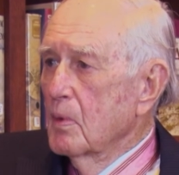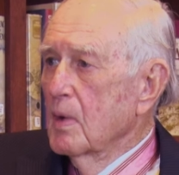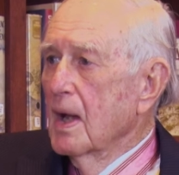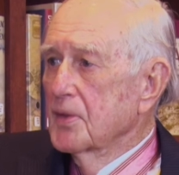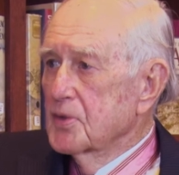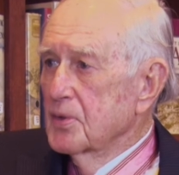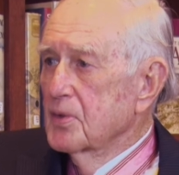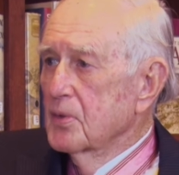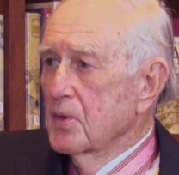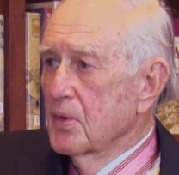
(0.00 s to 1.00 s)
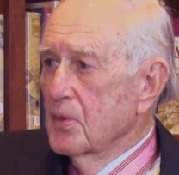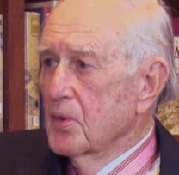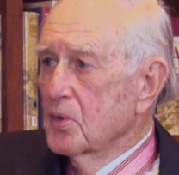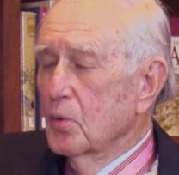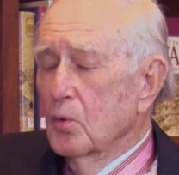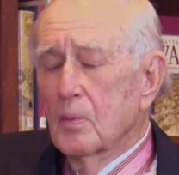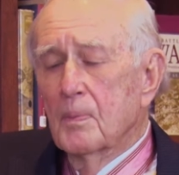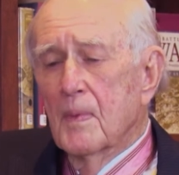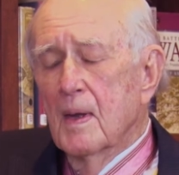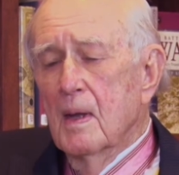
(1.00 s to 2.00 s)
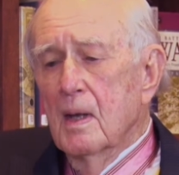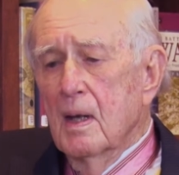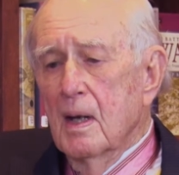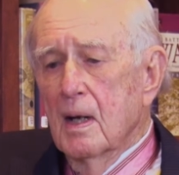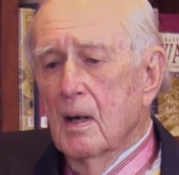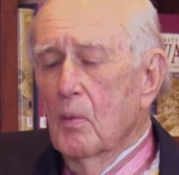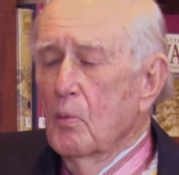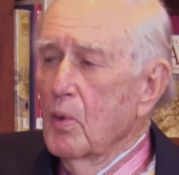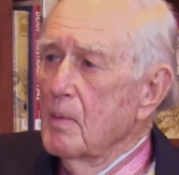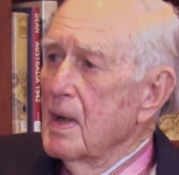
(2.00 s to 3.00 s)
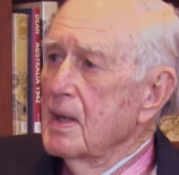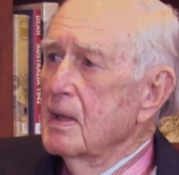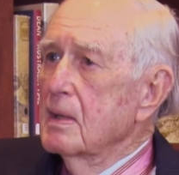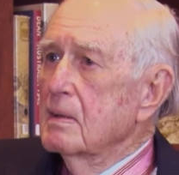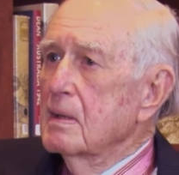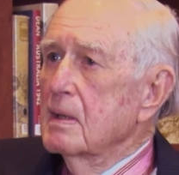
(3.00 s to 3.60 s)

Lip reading: answered the call. We made an